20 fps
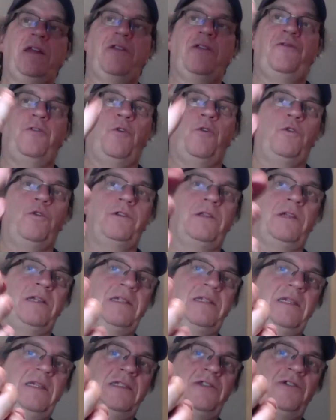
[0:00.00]
If you're holding it like
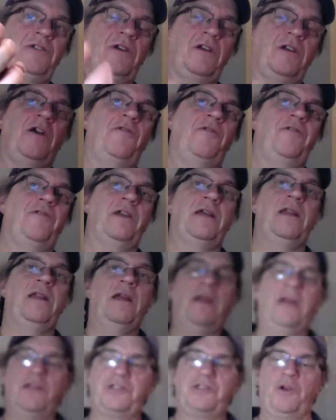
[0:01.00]
this, you're not covering it.
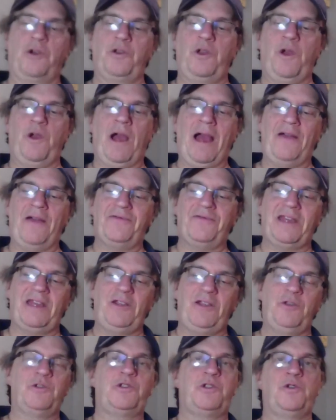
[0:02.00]
So you have to get
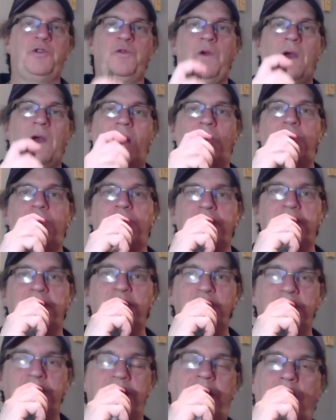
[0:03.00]
used to how you're going to
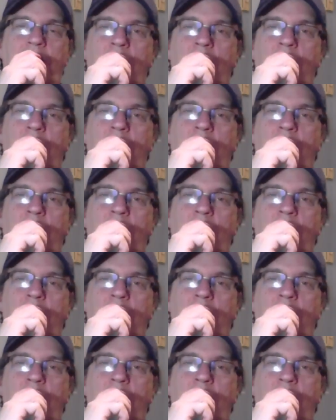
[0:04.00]
use it.